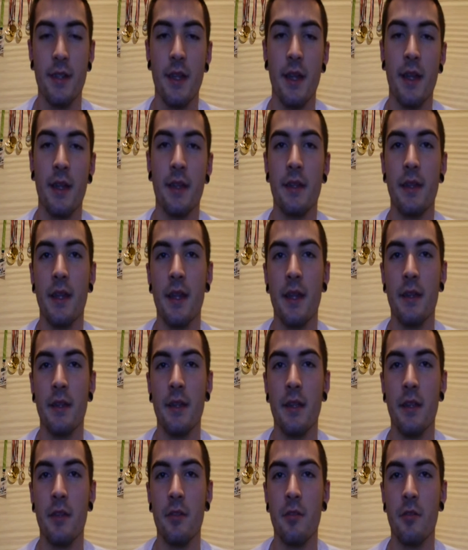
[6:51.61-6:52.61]
and they
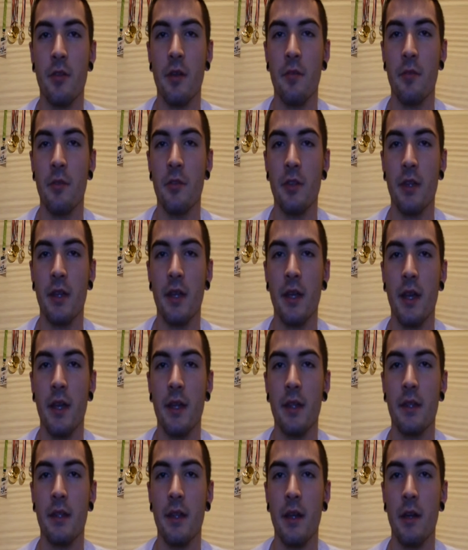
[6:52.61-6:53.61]
need to
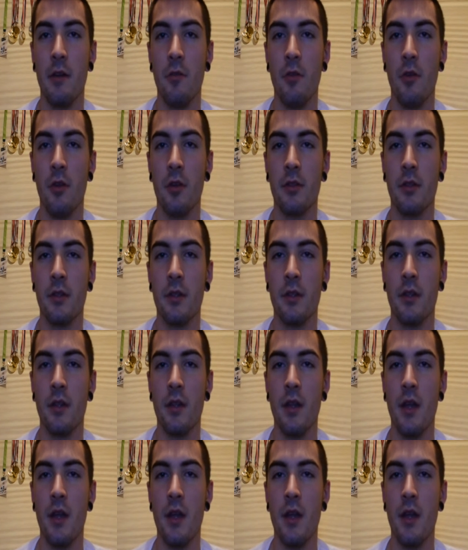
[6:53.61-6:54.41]
communicate a lot